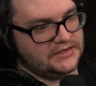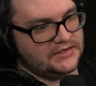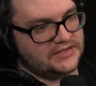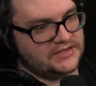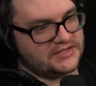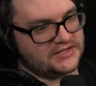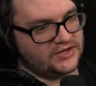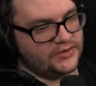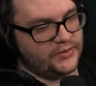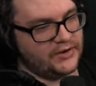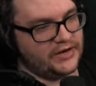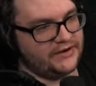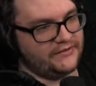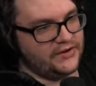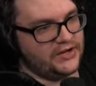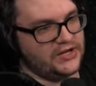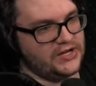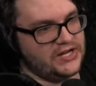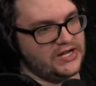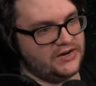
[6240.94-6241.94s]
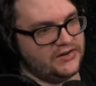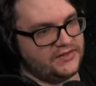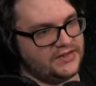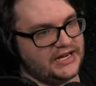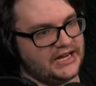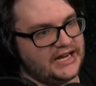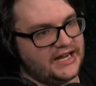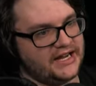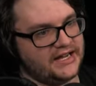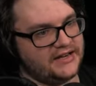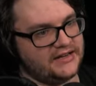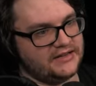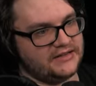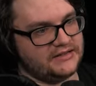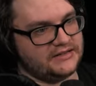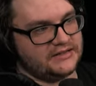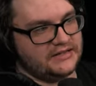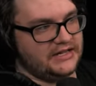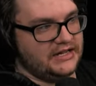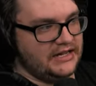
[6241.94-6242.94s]
So whenever you hear that,
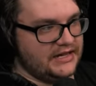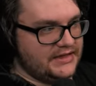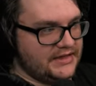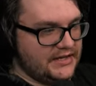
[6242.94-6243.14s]
hit